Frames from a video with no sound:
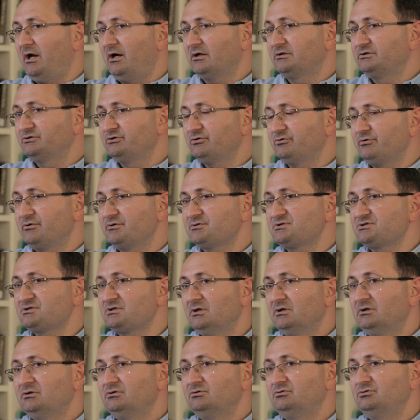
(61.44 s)
actors,
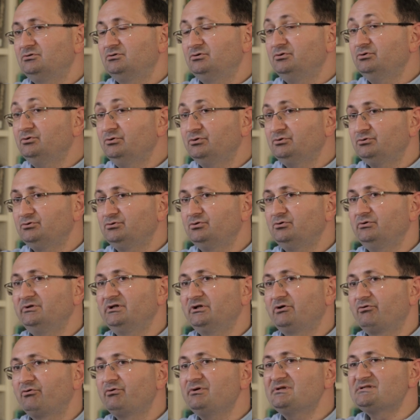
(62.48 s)
due to
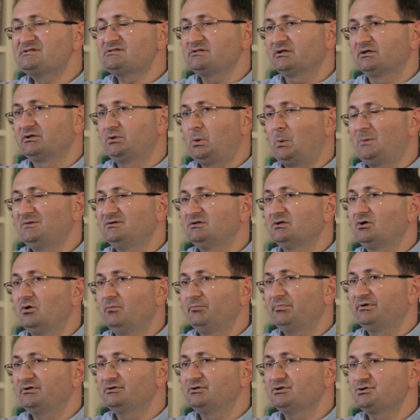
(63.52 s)
increased security
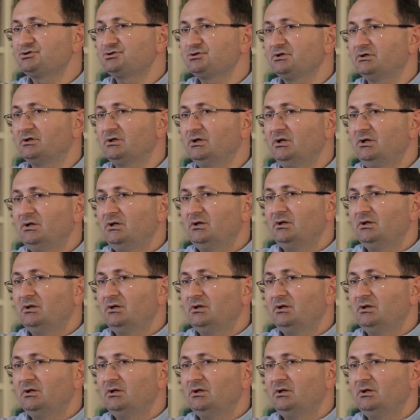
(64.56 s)
competition,